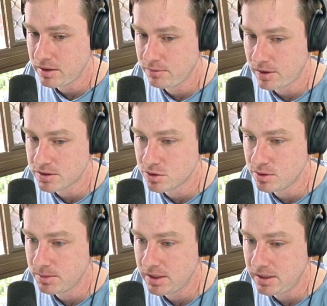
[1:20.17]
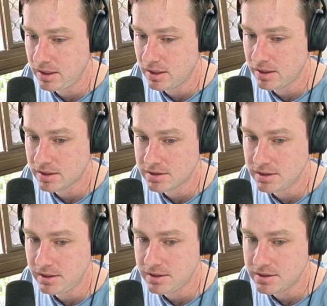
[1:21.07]
If I zoom in here and I
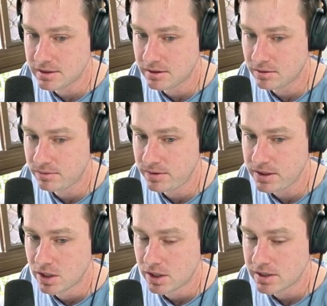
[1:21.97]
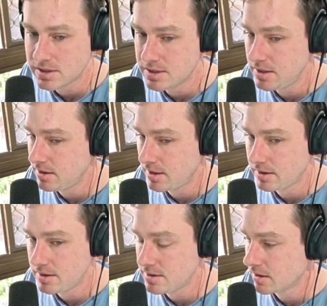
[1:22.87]
see these little fish, you can see that
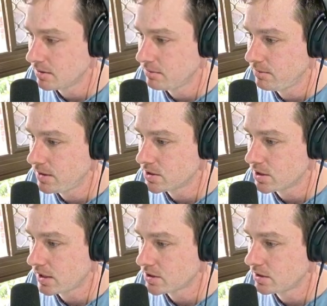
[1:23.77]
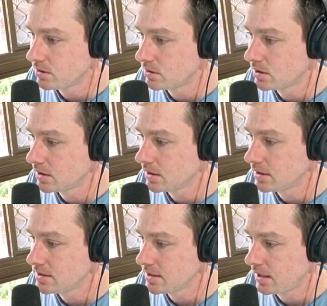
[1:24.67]
these little fish actually look
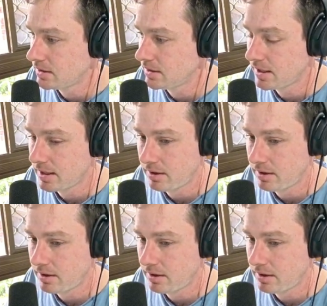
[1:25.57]
exactly like a